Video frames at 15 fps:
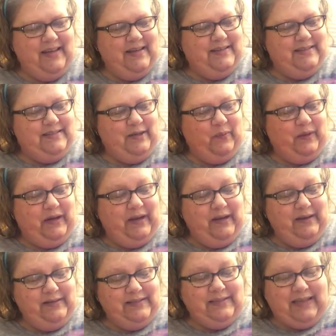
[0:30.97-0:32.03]
So what
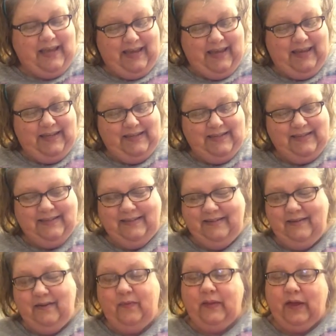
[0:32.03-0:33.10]
I said
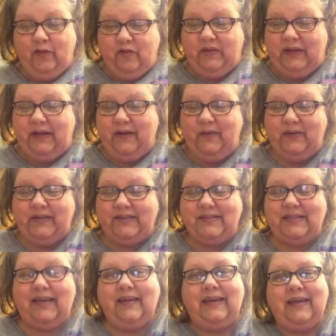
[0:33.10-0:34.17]
on the other video, and I'll
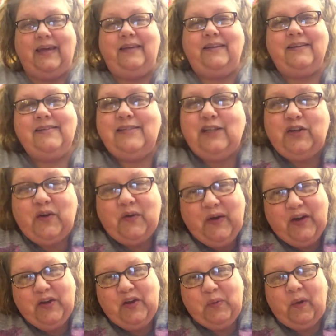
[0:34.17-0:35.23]
say again, is you know how
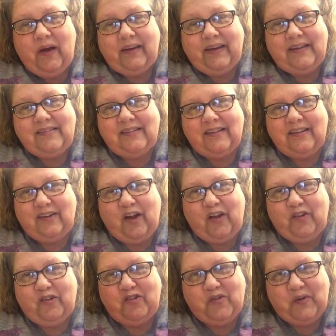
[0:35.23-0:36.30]
you walk into the
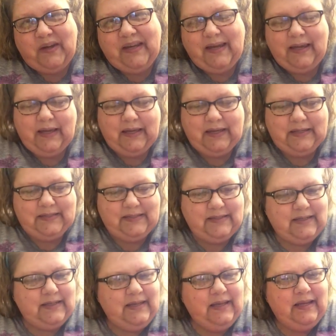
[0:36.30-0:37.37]
Dollar Tree and
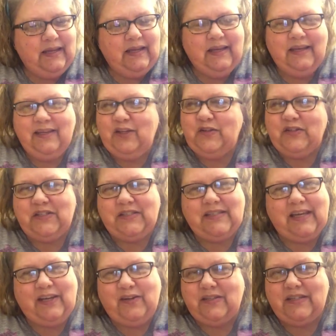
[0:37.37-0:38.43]
you just
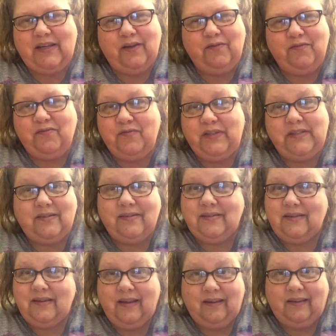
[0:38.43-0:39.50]
say to yourself, this is
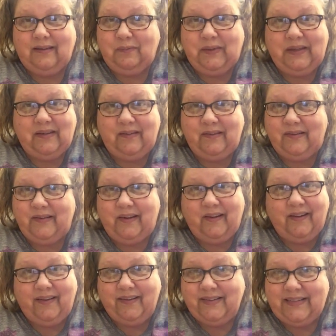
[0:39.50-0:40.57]
not going to be a good
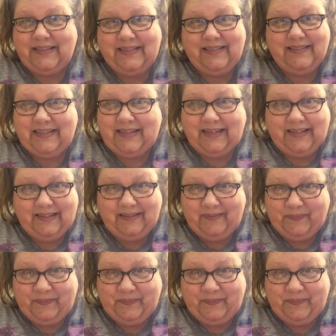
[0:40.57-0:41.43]
haul tonight.